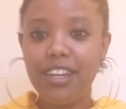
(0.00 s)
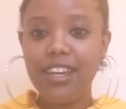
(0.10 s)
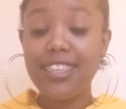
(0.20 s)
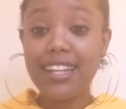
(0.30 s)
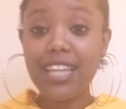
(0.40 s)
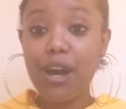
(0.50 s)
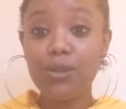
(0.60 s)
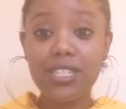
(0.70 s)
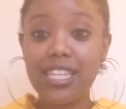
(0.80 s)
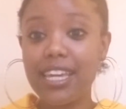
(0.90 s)
And that's how I
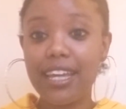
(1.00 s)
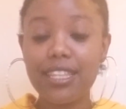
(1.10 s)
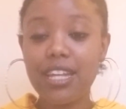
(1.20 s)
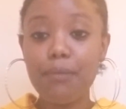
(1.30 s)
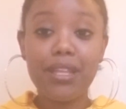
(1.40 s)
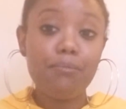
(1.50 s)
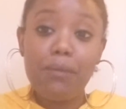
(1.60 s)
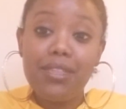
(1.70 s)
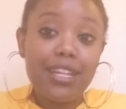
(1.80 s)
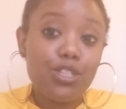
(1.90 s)
was thinking at the time. And
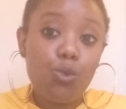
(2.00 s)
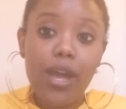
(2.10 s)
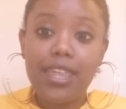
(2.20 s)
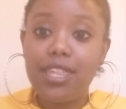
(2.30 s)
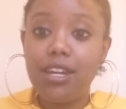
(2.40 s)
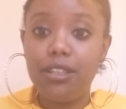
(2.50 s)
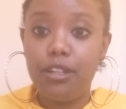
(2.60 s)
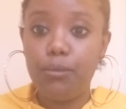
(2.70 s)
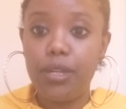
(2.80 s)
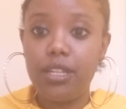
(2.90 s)
maybe that's the way I think a
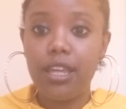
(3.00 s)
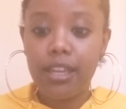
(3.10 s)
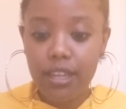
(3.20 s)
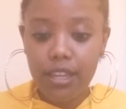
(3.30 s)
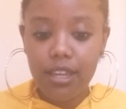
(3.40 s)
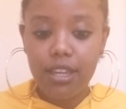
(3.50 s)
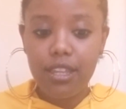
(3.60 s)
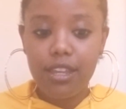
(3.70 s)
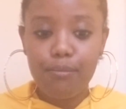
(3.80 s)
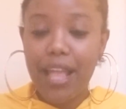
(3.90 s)
little bit.
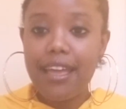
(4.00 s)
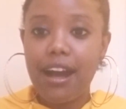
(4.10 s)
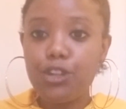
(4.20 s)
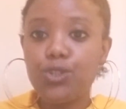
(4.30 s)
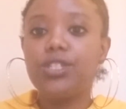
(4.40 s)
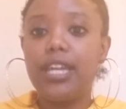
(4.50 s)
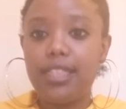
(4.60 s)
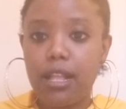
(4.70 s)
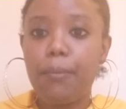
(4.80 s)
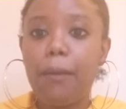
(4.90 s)
But I
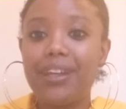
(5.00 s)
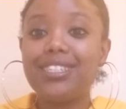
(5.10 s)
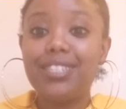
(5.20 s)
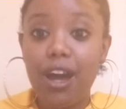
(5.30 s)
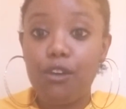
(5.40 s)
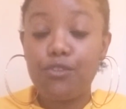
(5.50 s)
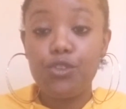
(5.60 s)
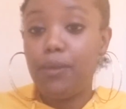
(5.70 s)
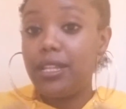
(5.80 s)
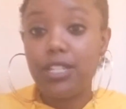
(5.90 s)
understand that about myself.
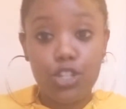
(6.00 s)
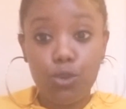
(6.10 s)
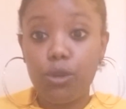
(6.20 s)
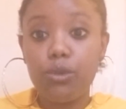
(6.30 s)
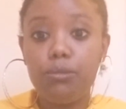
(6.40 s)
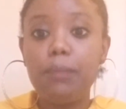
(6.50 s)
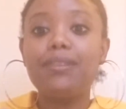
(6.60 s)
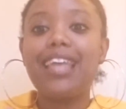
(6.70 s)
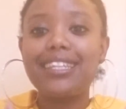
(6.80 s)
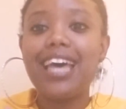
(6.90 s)
You may disagree with me,
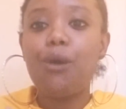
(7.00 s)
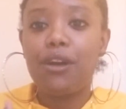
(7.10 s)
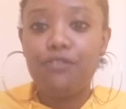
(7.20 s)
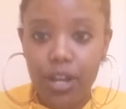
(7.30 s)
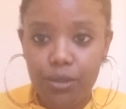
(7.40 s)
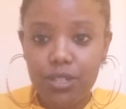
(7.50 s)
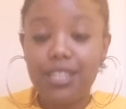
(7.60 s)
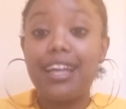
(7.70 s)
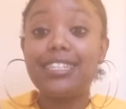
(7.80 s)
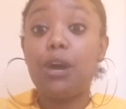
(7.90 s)
but that's how I felt.
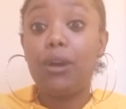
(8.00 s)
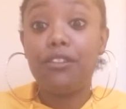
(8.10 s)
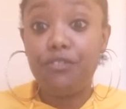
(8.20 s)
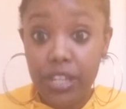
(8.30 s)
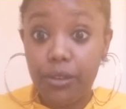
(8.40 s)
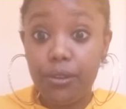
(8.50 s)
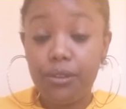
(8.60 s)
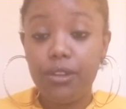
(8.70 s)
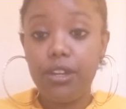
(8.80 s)
And that's how I feel.